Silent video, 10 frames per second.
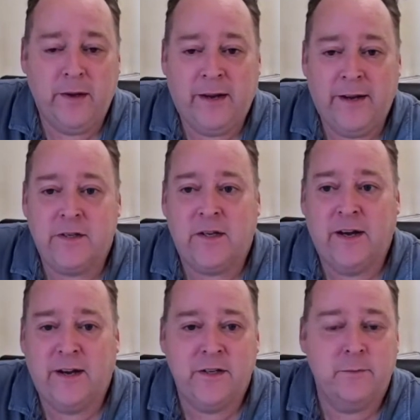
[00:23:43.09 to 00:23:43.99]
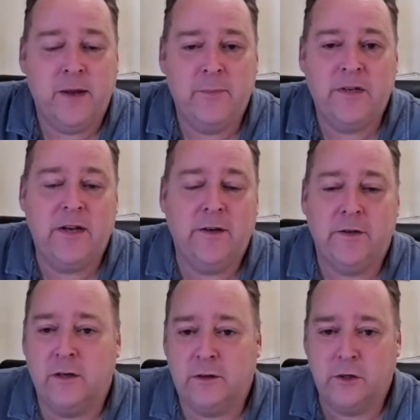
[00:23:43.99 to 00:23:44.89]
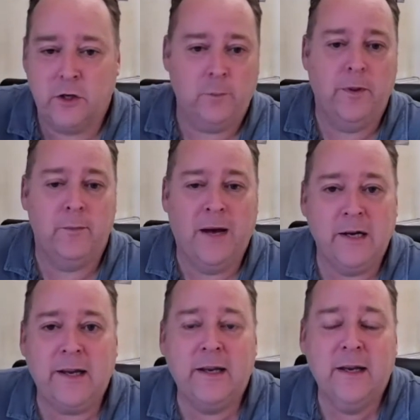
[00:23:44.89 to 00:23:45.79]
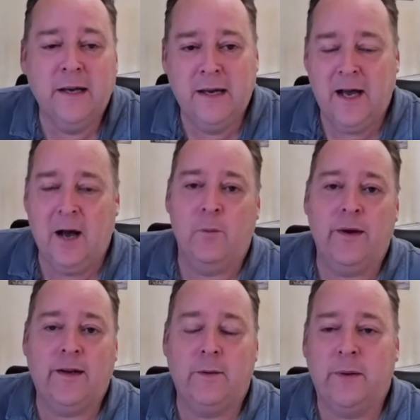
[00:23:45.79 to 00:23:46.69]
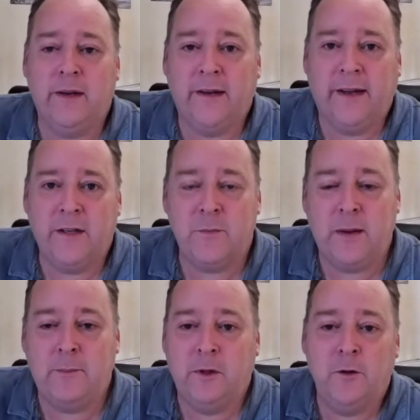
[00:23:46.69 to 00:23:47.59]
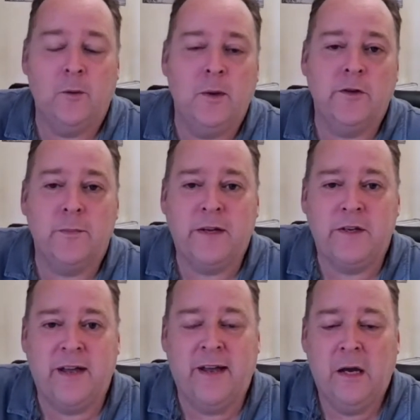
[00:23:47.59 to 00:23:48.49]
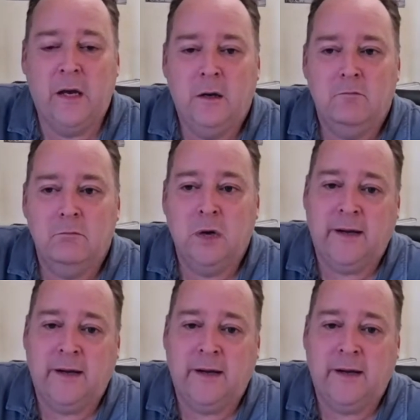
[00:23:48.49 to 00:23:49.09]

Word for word: We compete against the guys that may be seen as sort of top of the market, and we compete against people who come on to me and say,